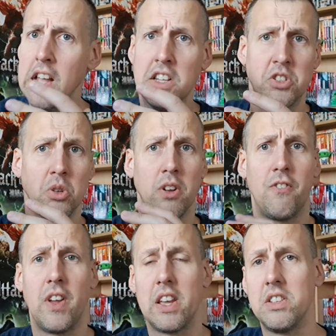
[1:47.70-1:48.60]
Sort of
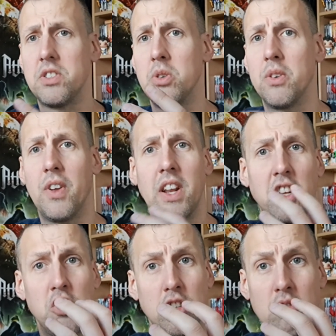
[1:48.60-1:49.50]
figures, sort of thing,
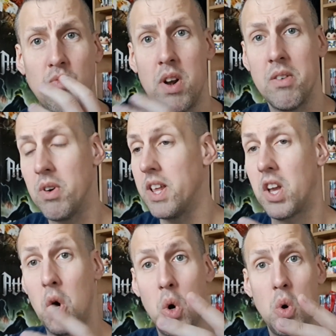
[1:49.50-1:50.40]
looked really
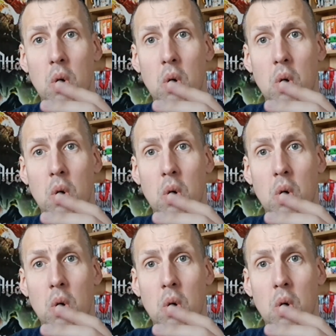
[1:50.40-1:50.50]
cool.